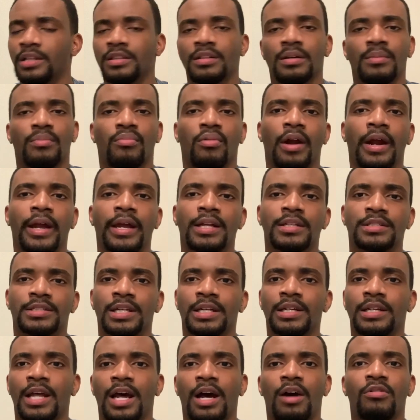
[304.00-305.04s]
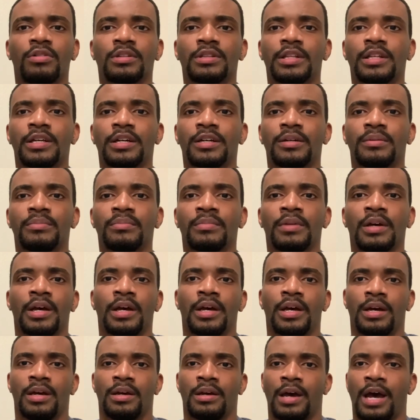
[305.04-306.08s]
their brain, sit down with them,
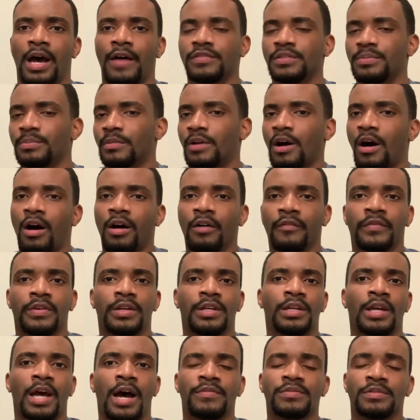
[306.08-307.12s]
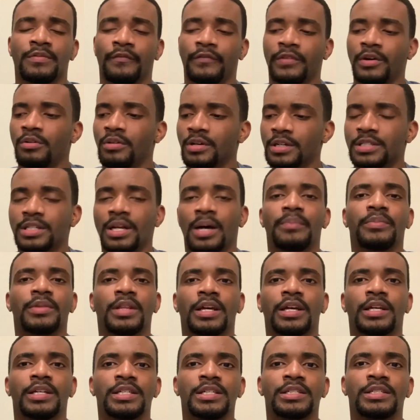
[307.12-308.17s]
have some coffee, have some food or something,
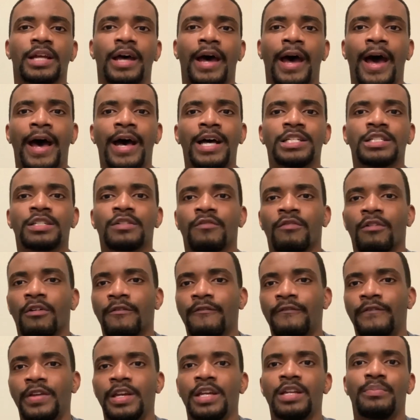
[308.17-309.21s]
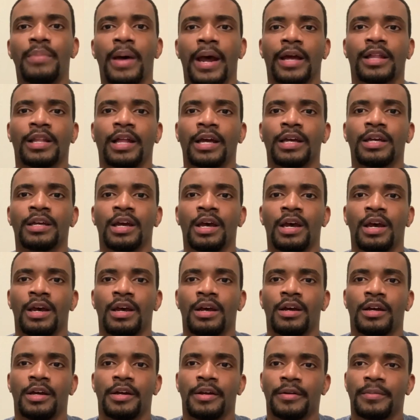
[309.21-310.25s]
and just ask for feedback. Like,
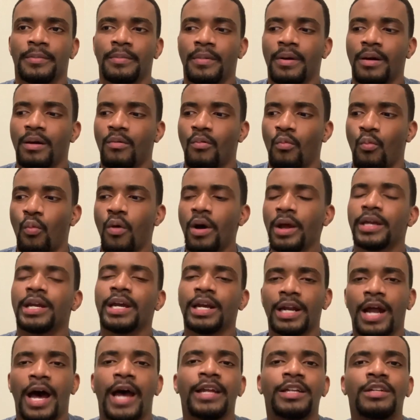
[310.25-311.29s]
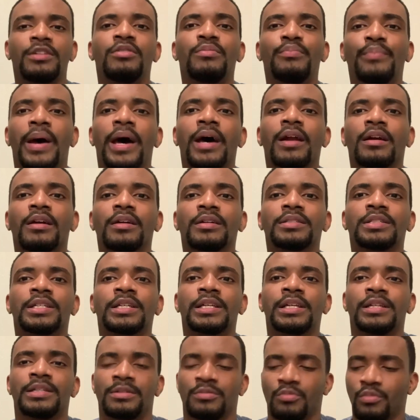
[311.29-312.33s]
what can I do better? To
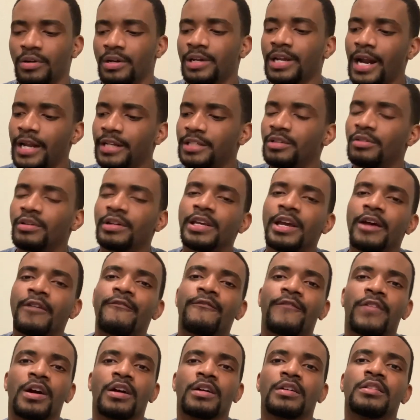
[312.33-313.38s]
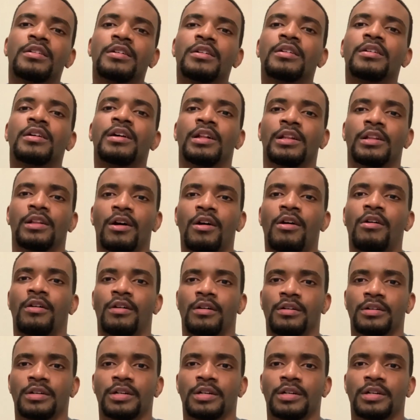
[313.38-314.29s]
what can I do to get further along?